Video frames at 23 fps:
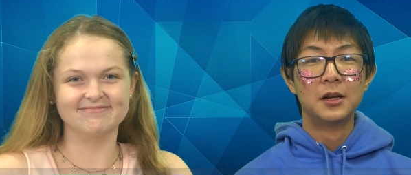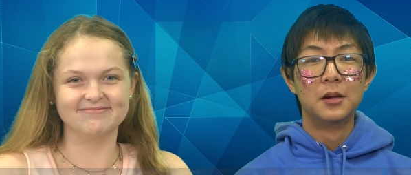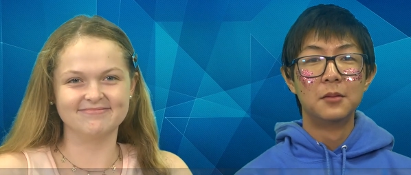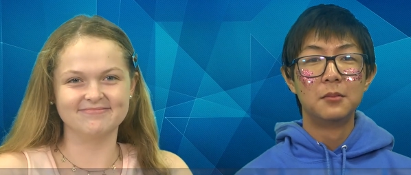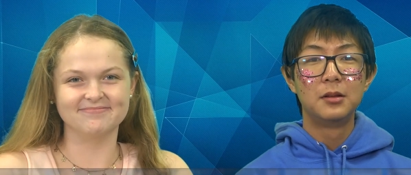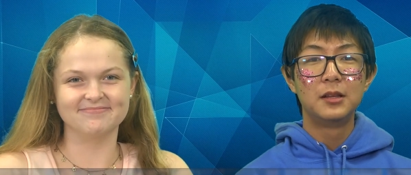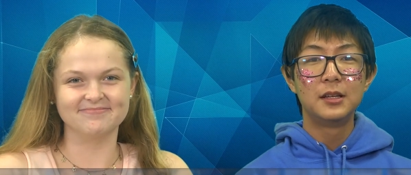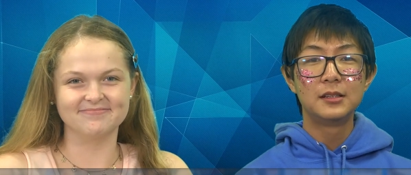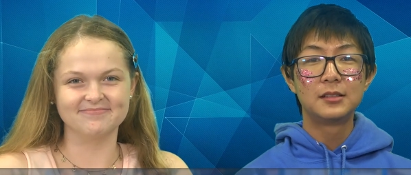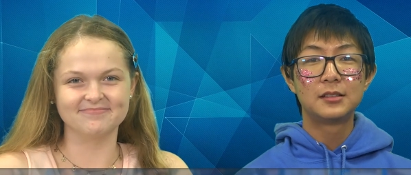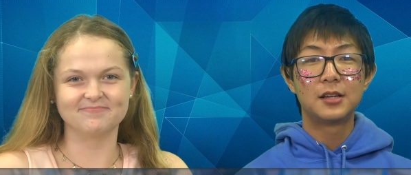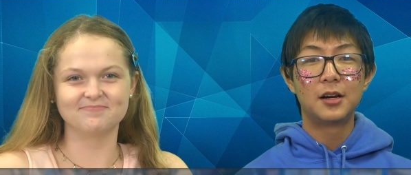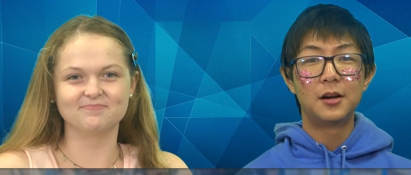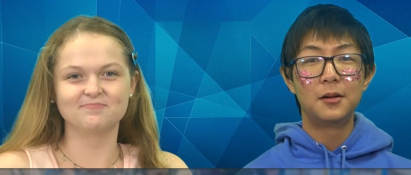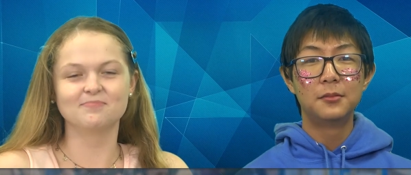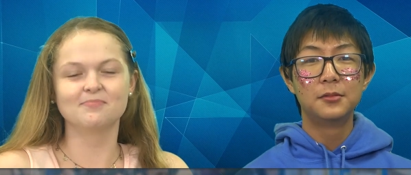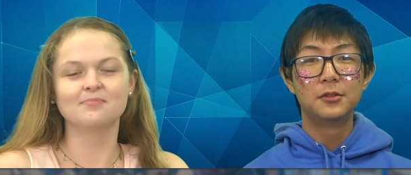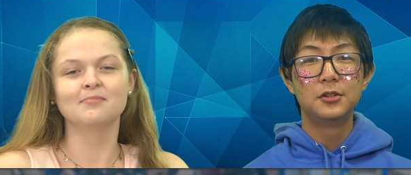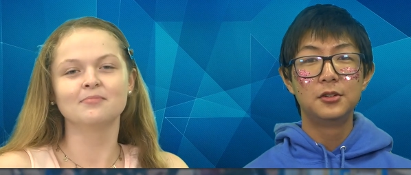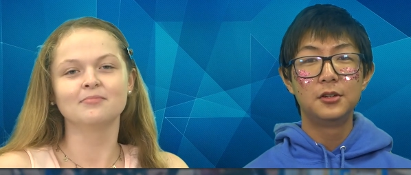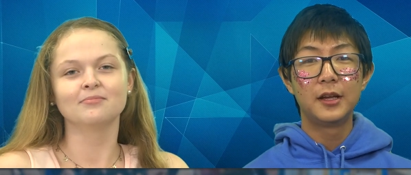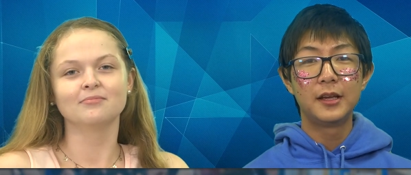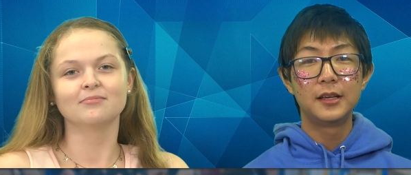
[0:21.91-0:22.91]
Speaker 1: Please come
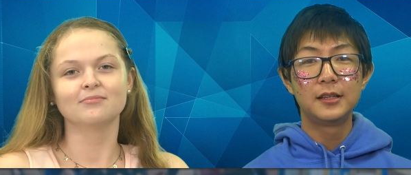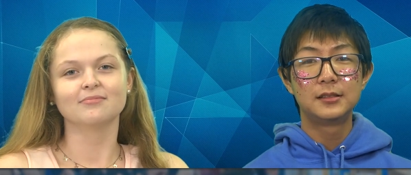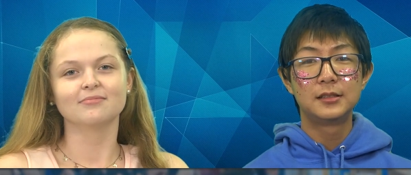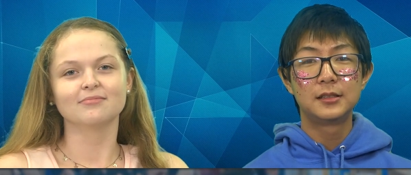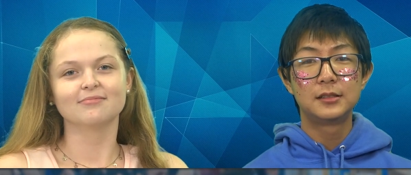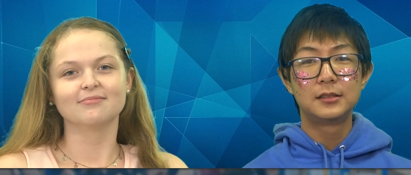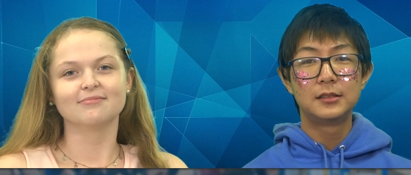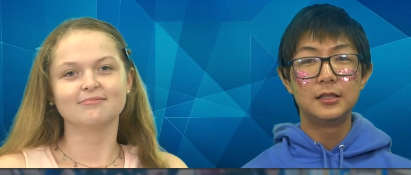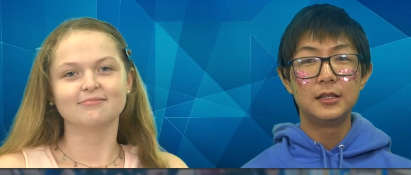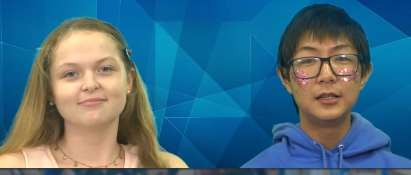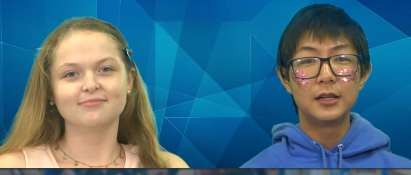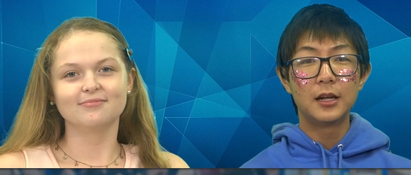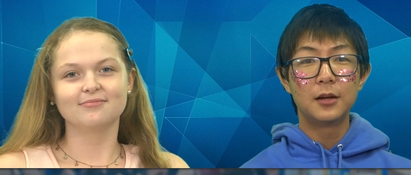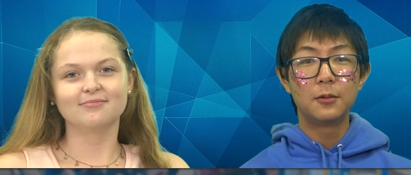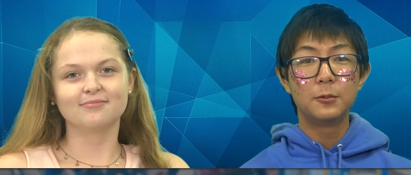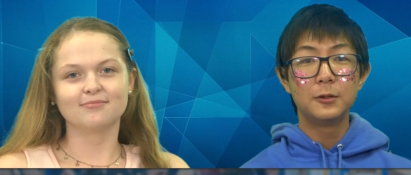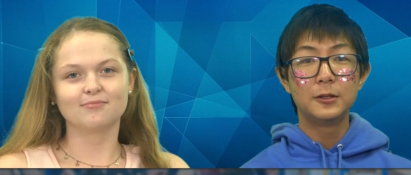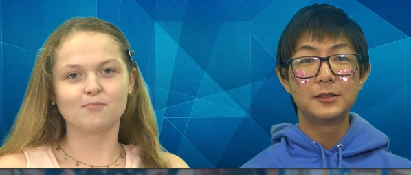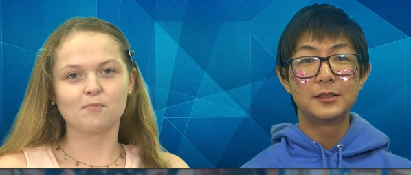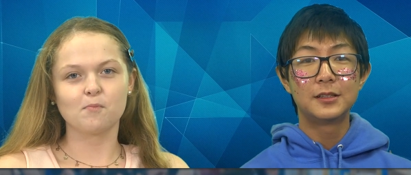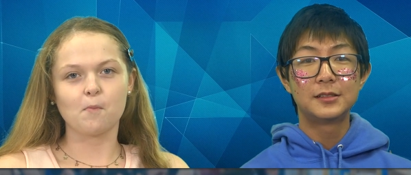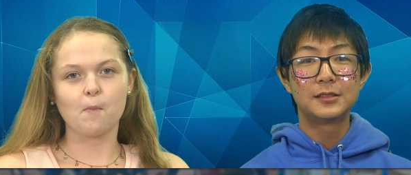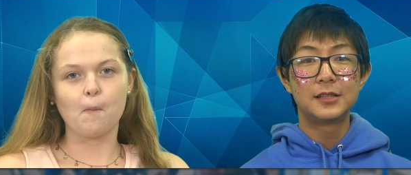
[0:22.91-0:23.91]
to A16 at
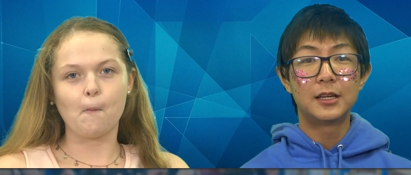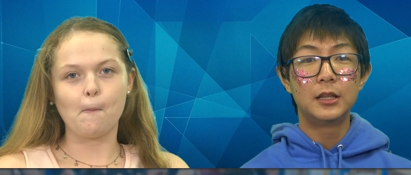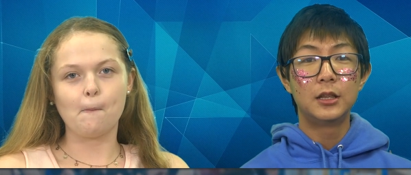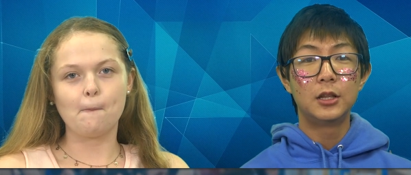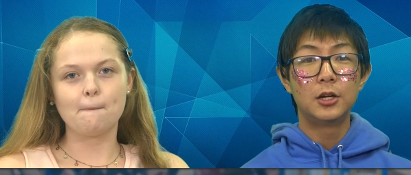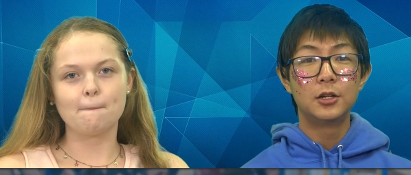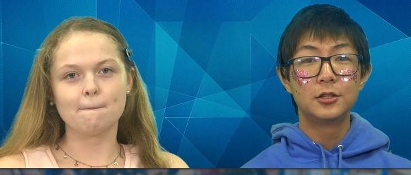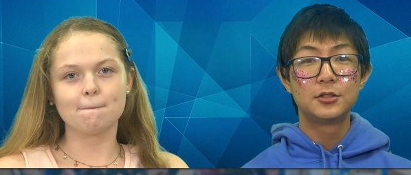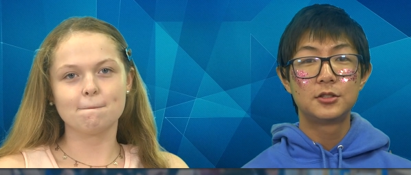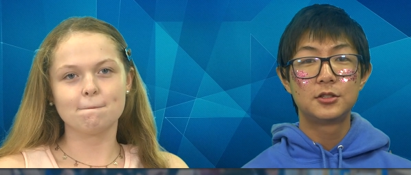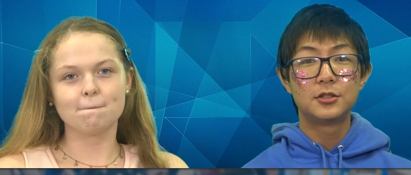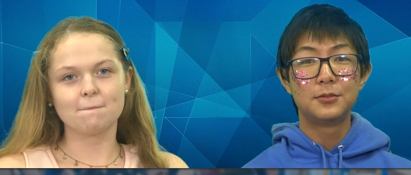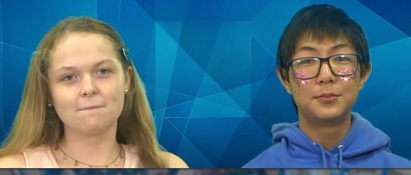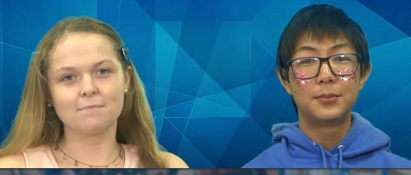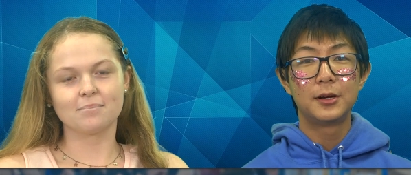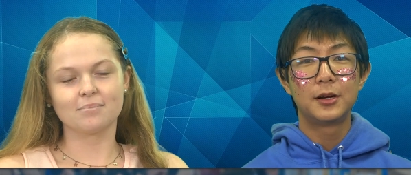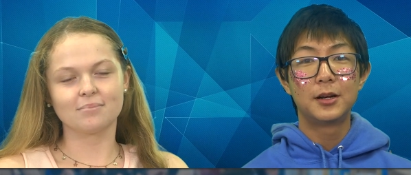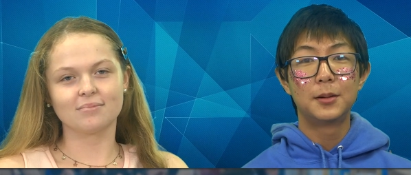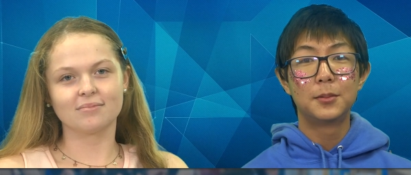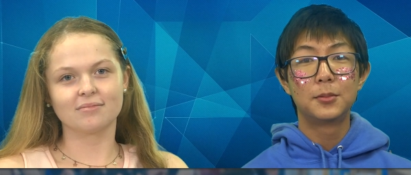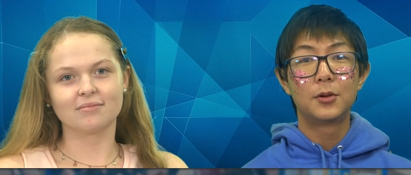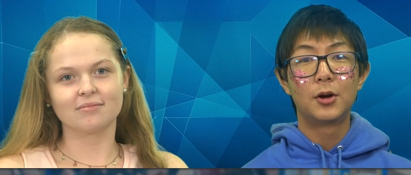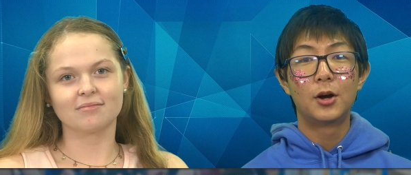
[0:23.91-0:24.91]
recess and lunch to pick
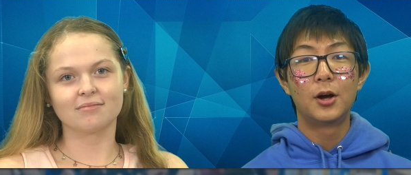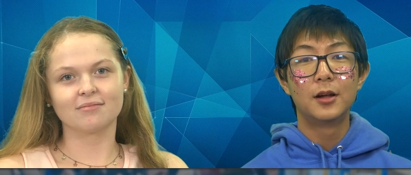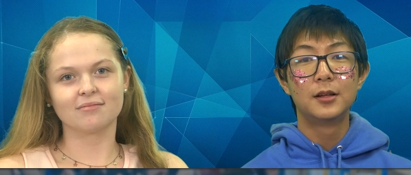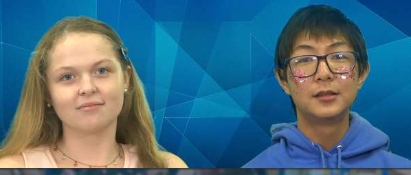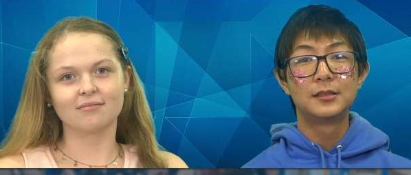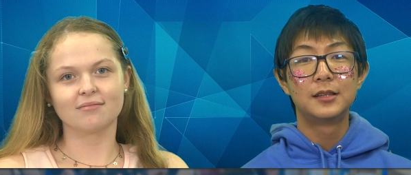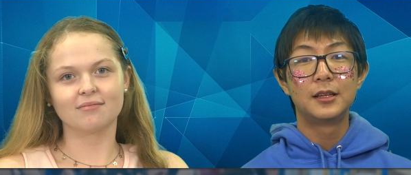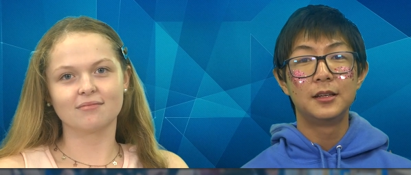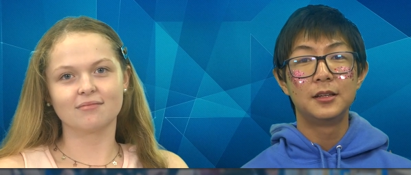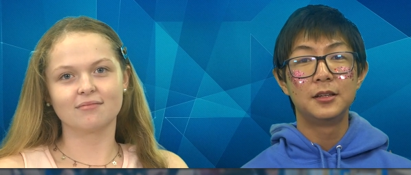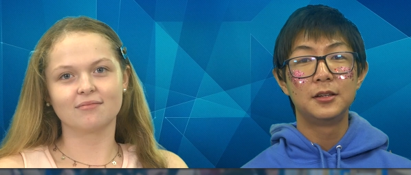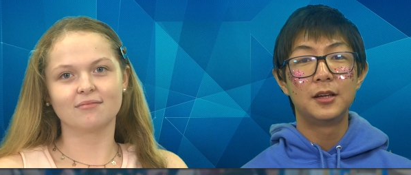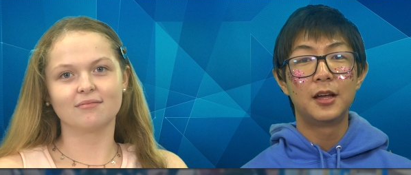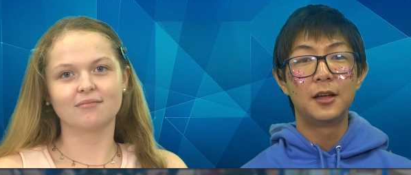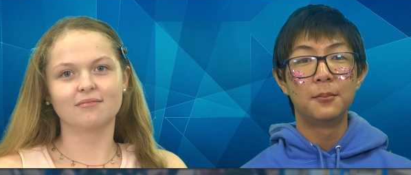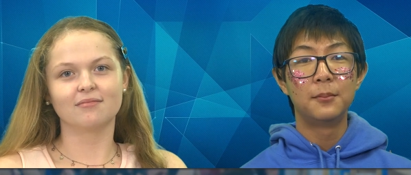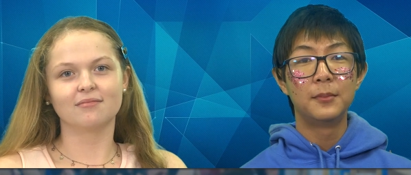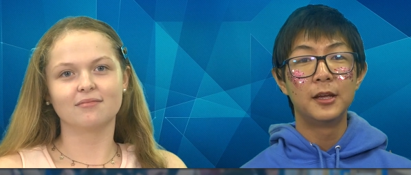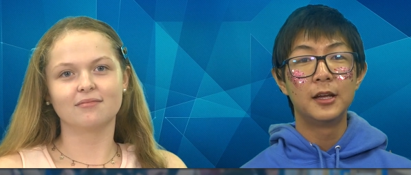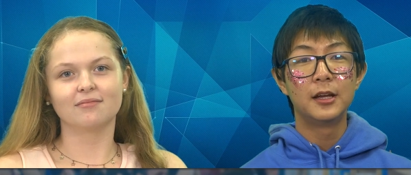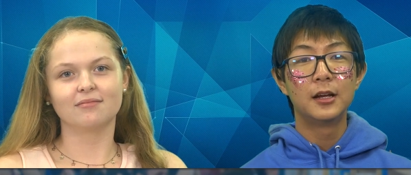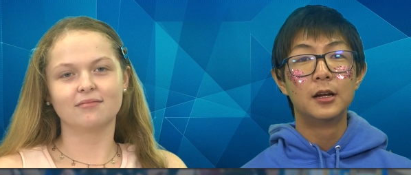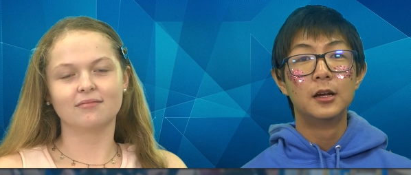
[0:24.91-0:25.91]
up cards that you can
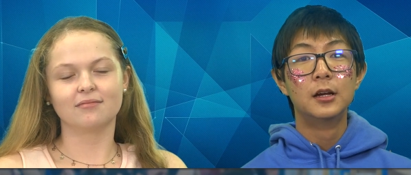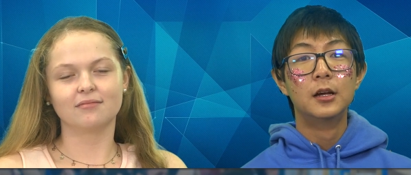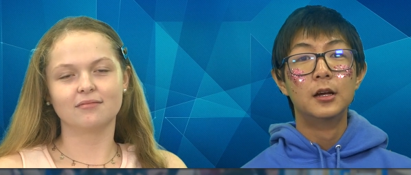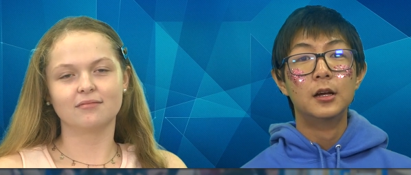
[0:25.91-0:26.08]
make.